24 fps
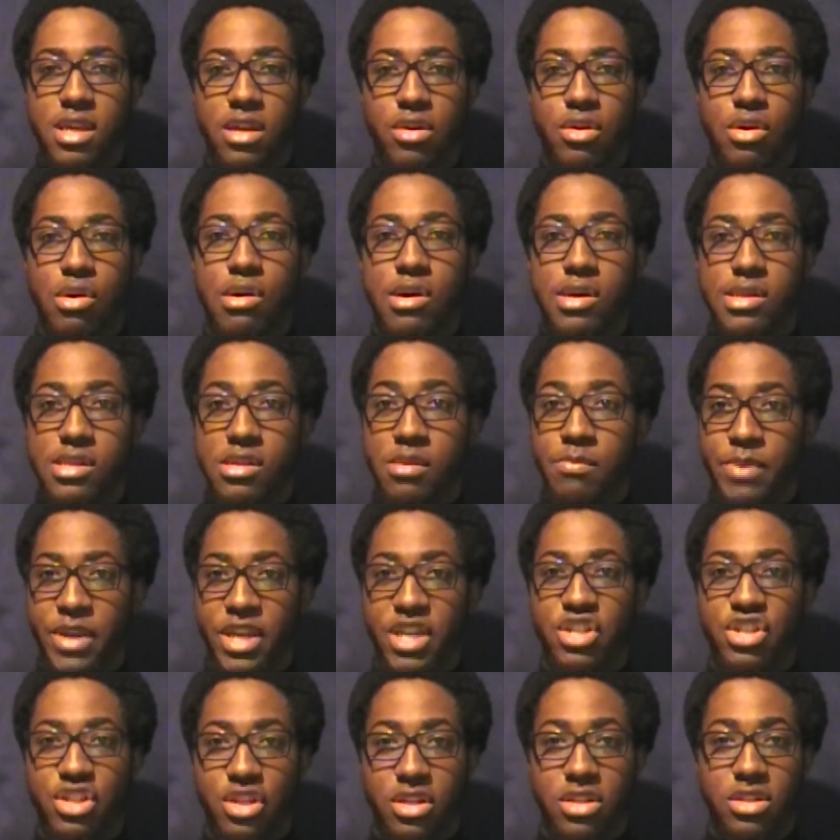cause the
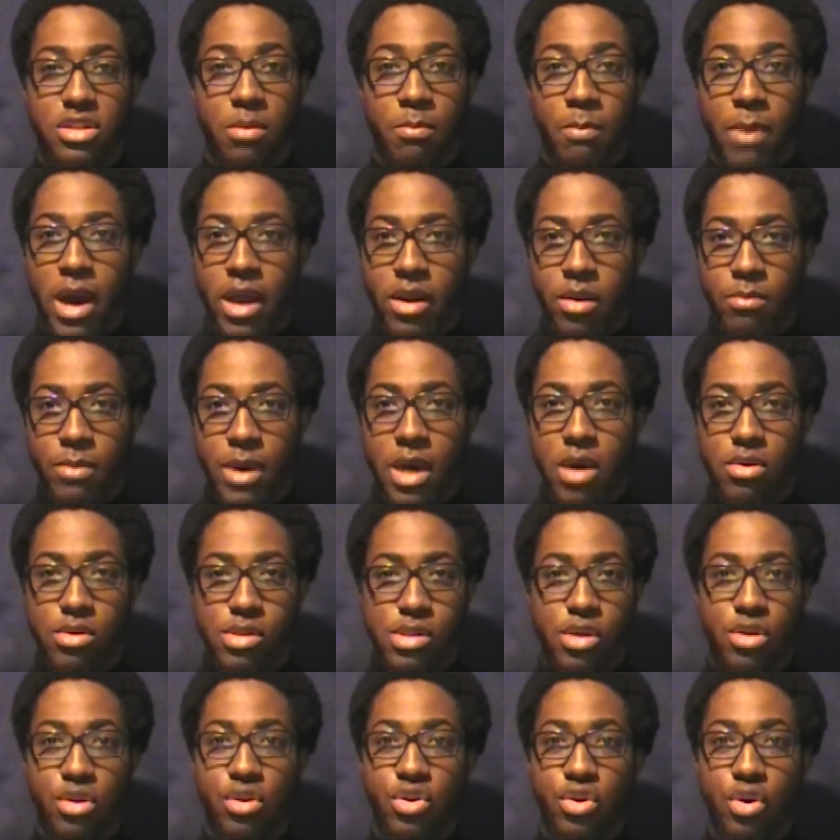patient to bottom out.
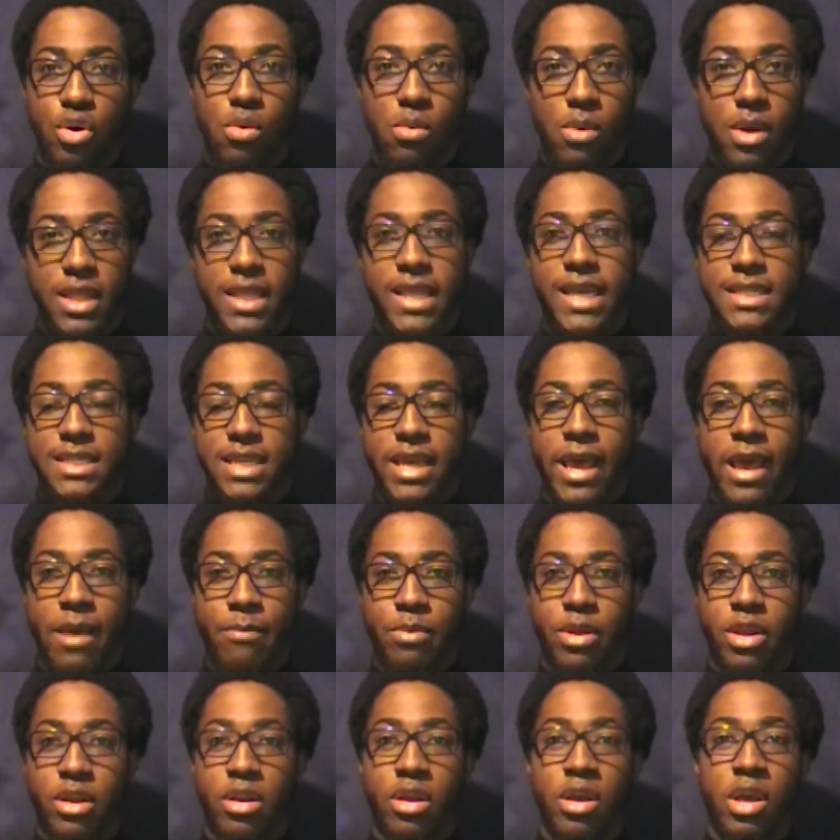So you don't want that to
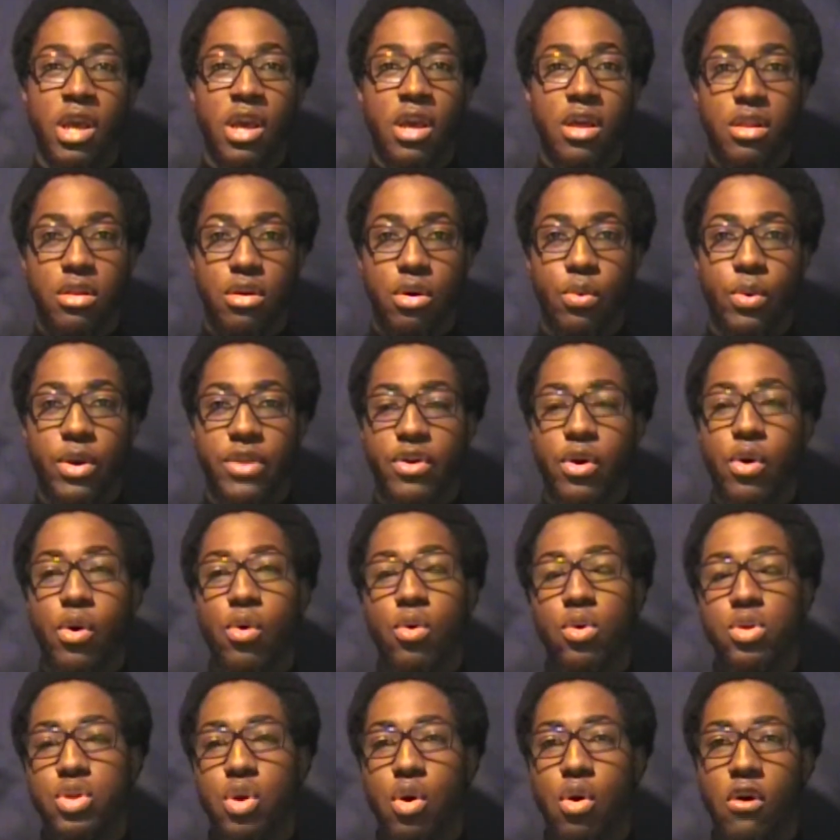happen. So
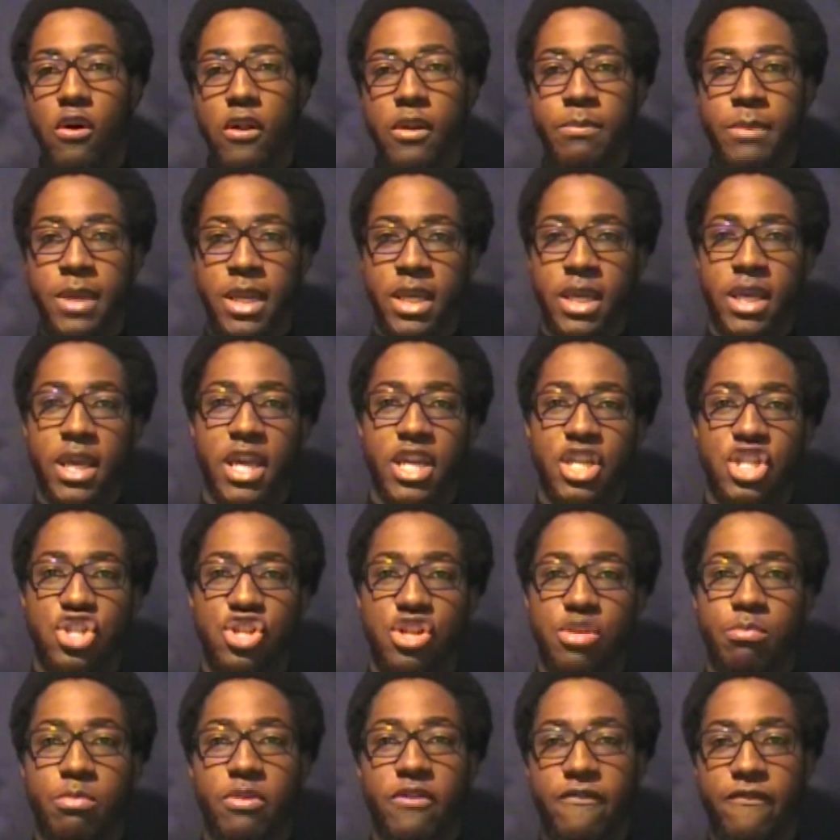withhold all
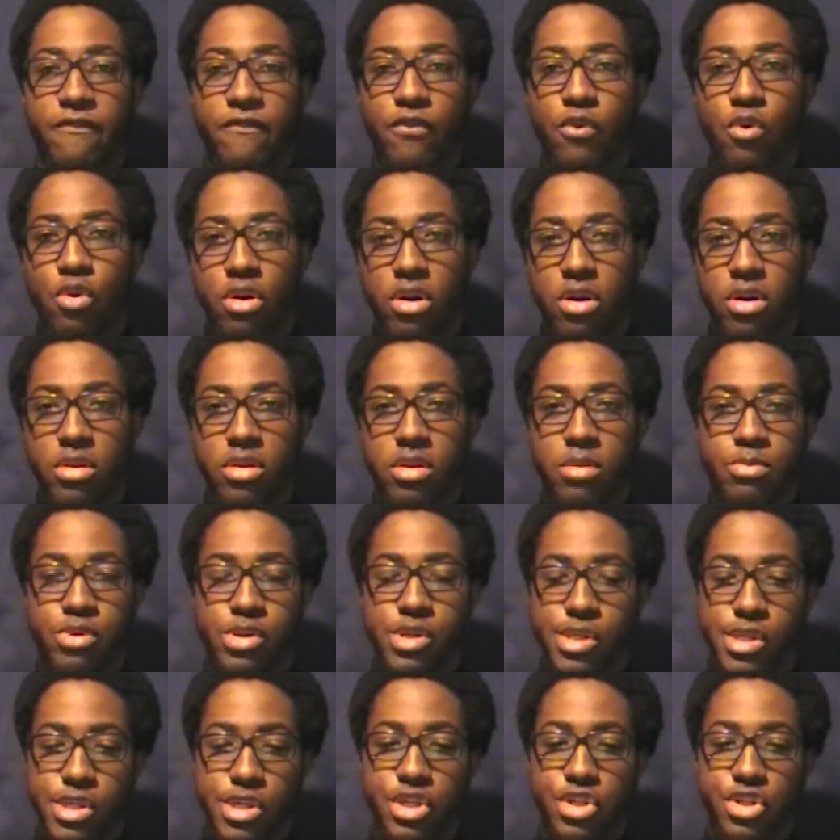medication before the
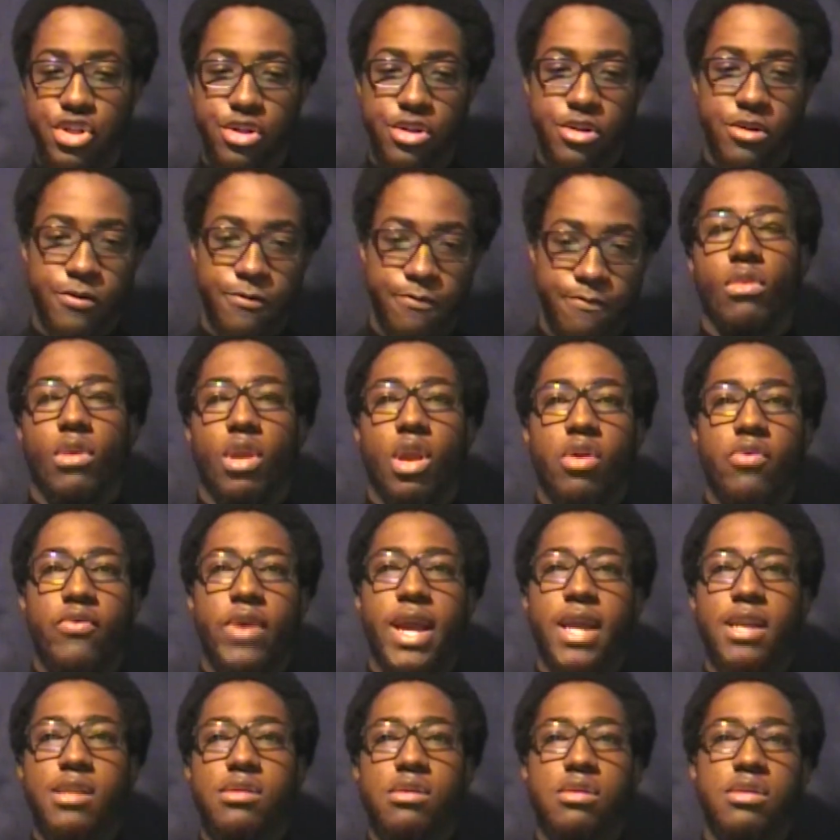procedure.
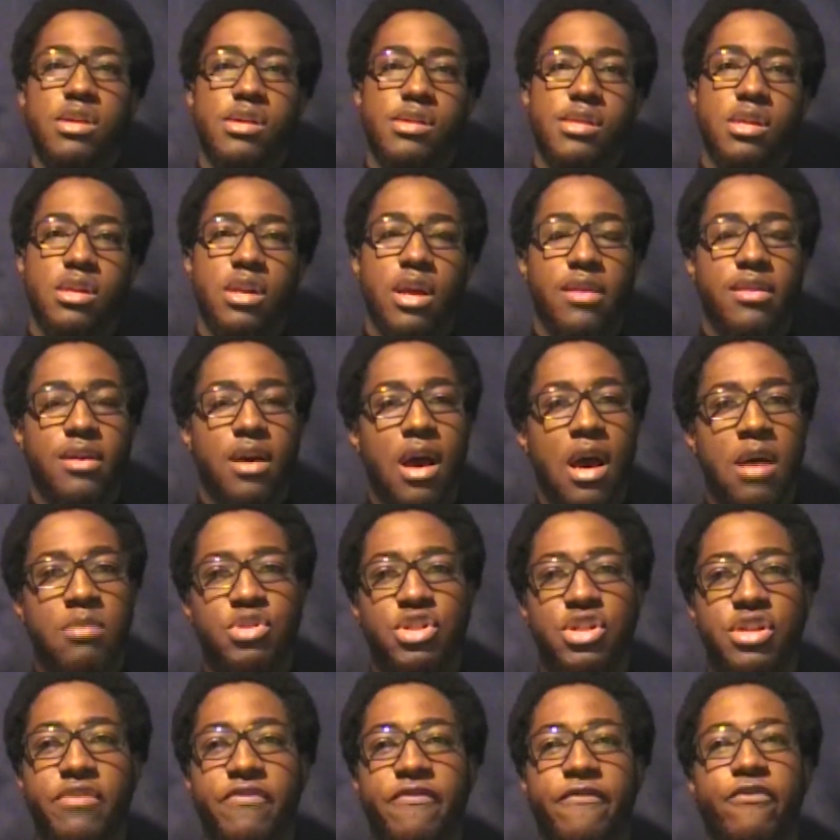Alright, so there's another
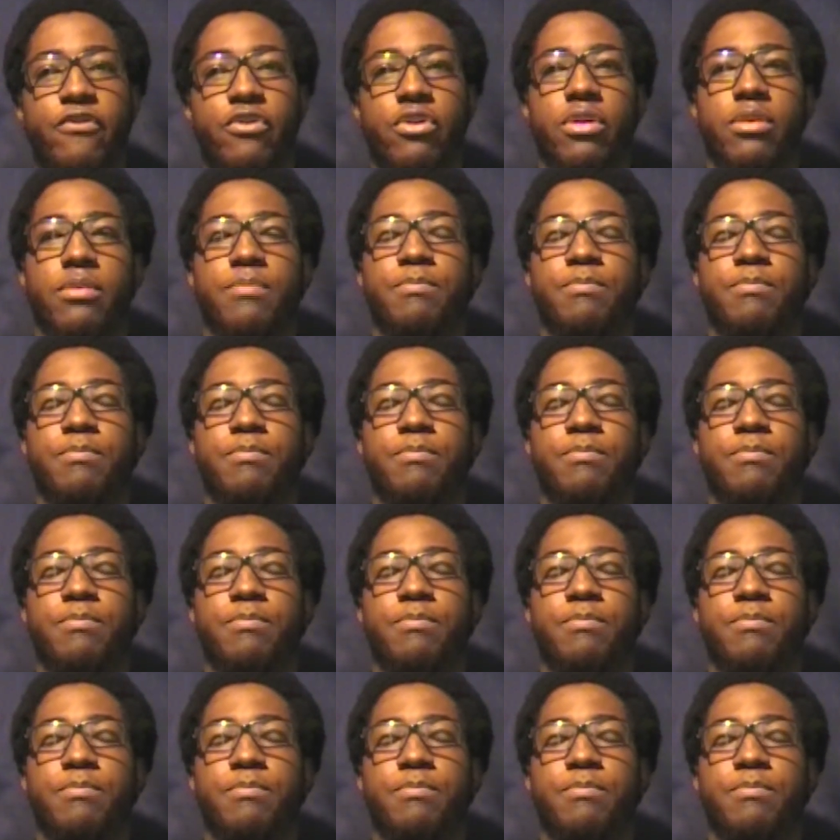option for